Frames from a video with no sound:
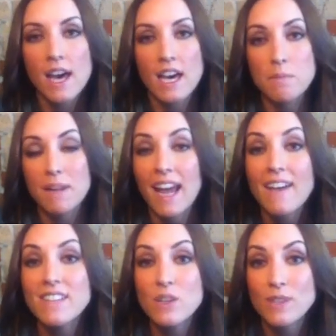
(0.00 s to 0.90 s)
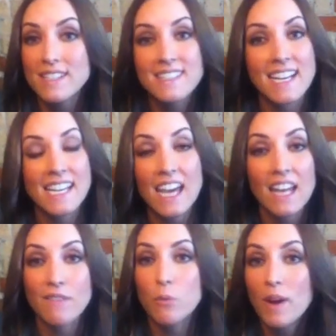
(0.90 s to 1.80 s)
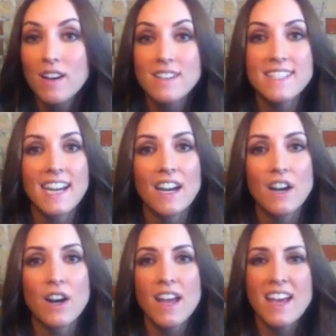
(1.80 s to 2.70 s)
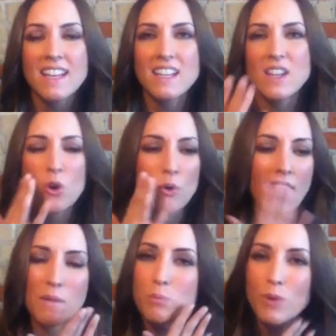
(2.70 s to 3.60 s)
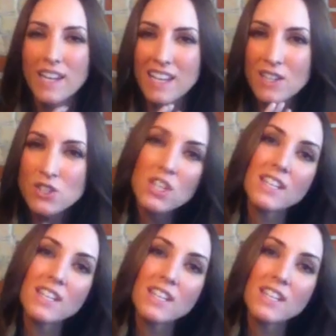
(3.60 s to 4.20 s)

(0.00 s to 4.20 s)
But I haven't noticed any kind of wear and tear, no breakage.